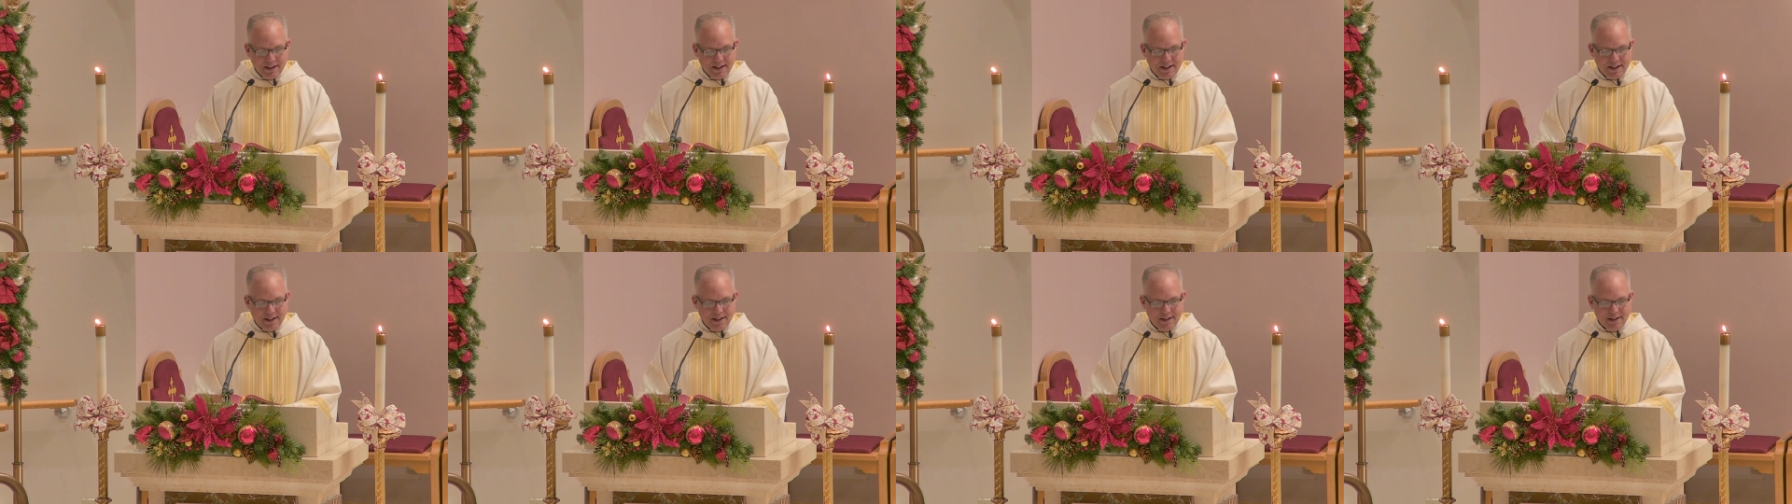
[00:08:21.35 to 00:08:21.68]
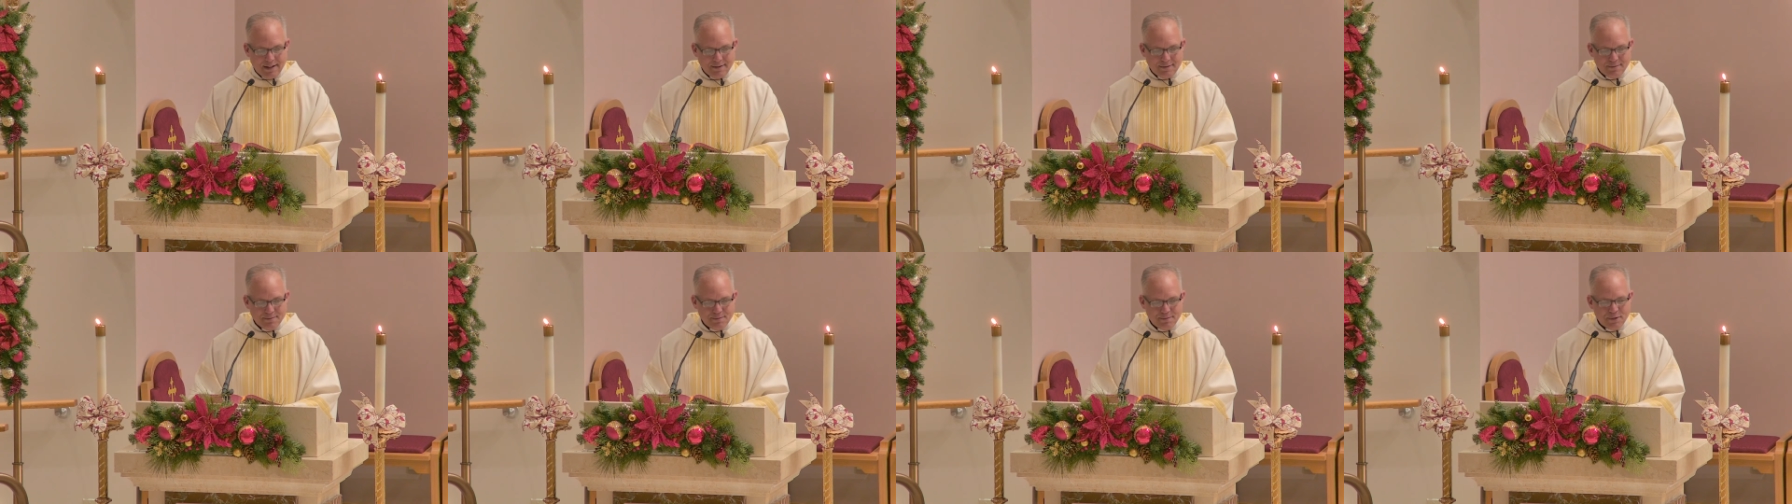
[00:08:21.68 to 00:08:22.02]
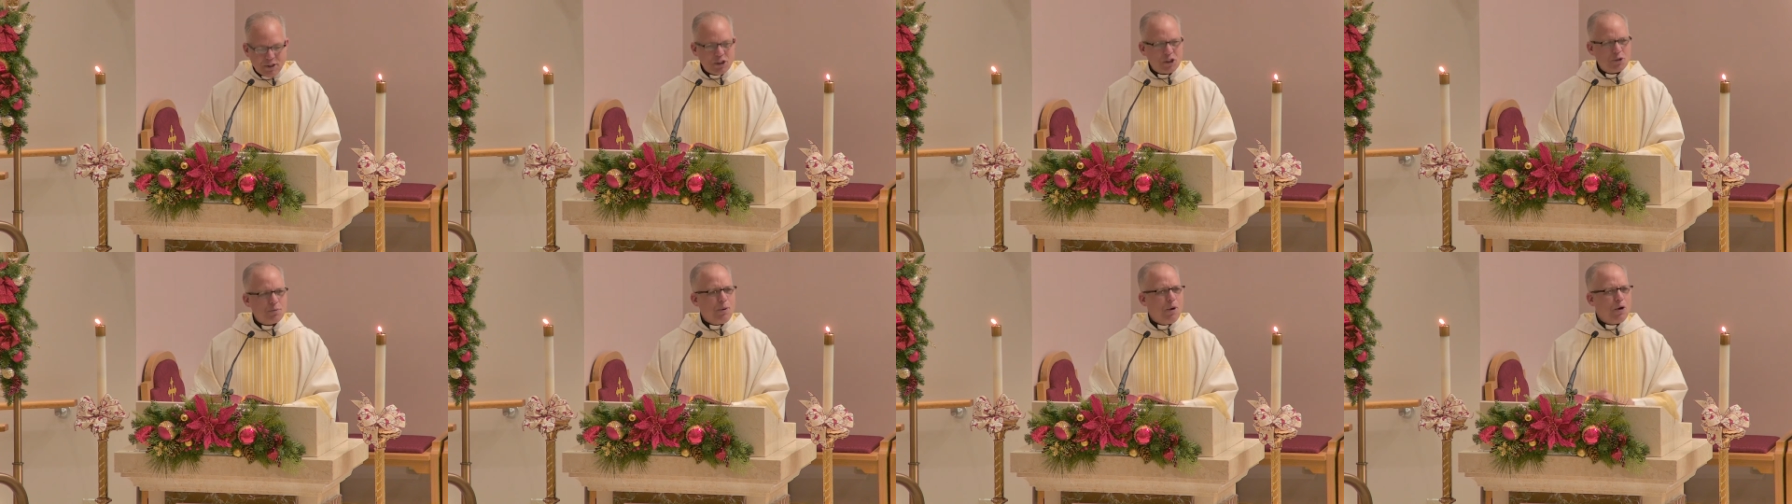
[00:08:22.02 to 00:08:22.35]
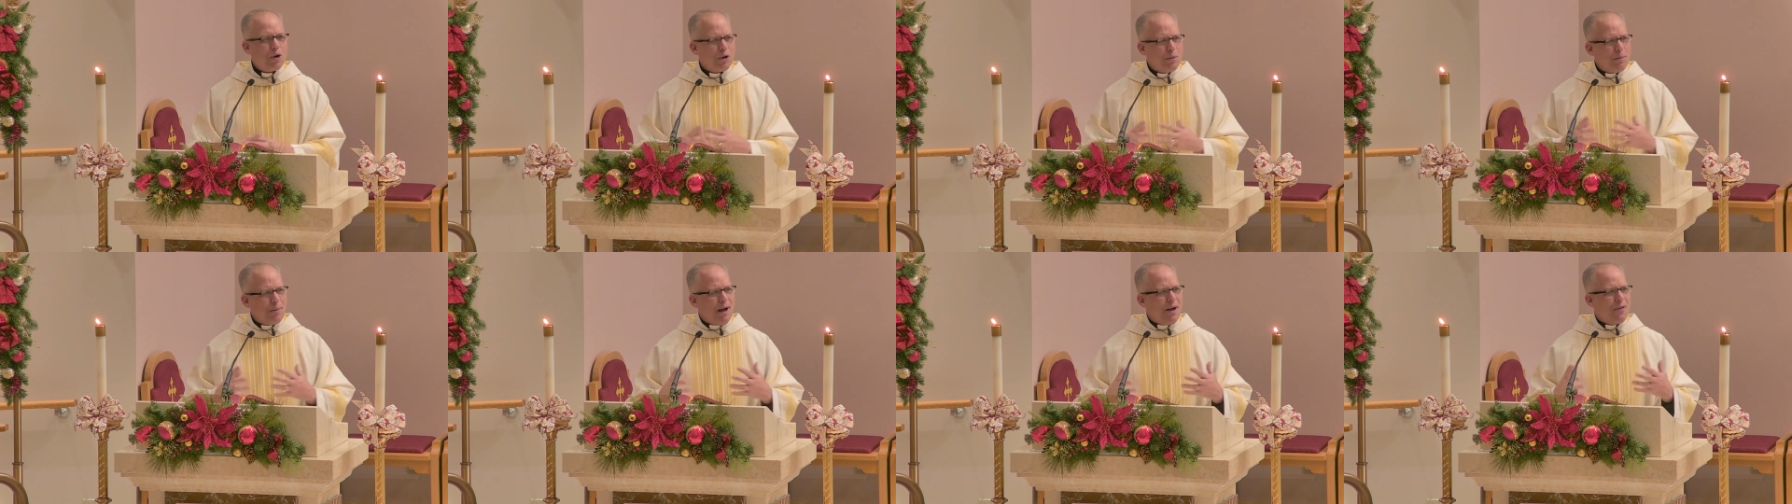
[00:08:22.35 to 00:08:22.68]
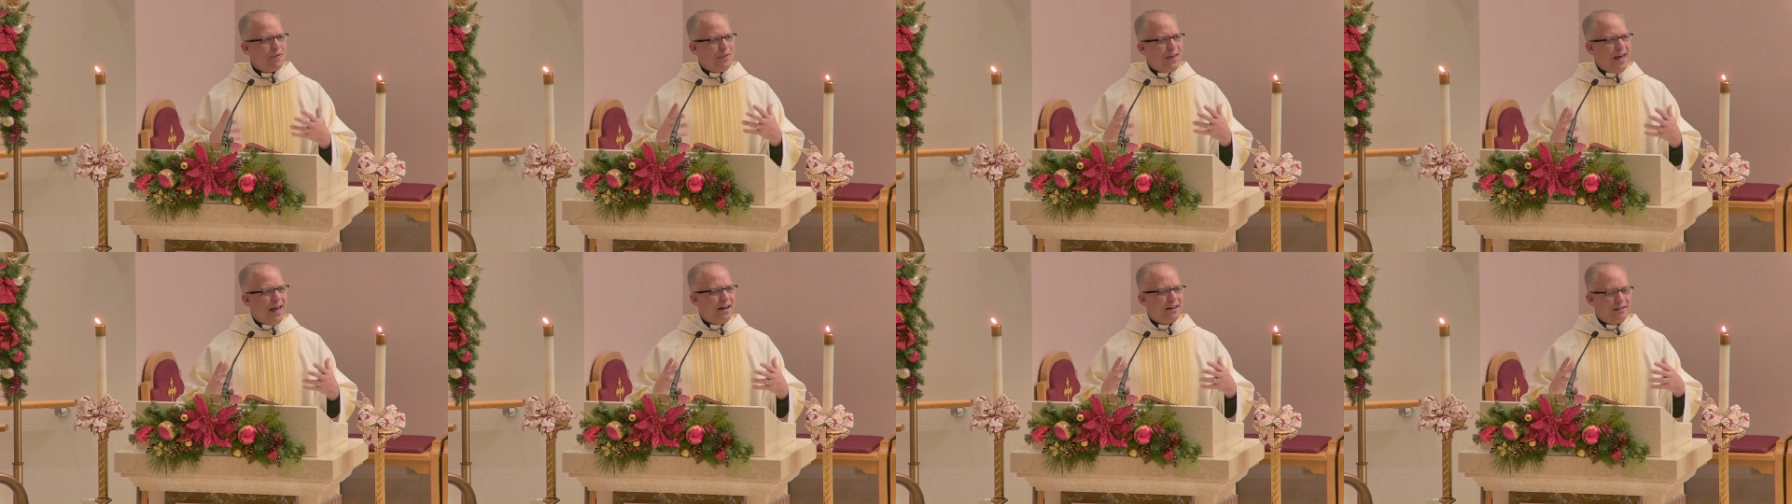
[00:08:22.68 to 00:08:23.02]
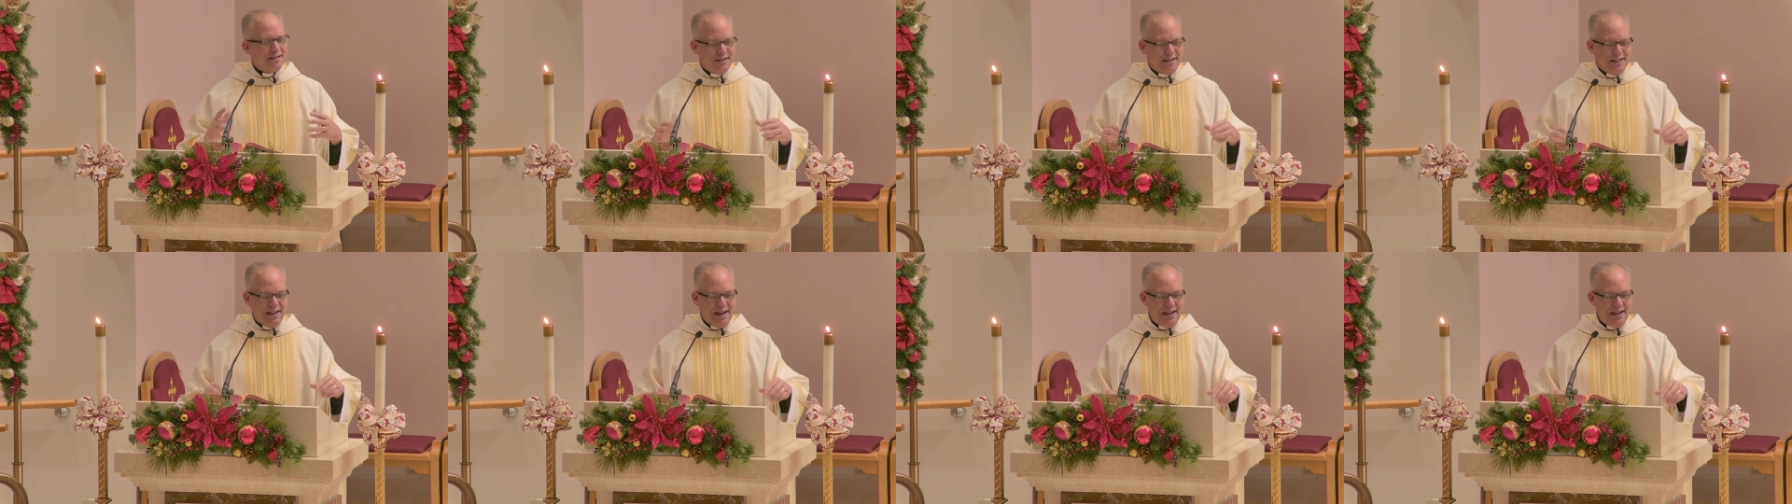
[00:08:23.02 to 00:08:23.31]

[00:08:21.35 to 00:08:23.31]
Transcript: um, spoke about that,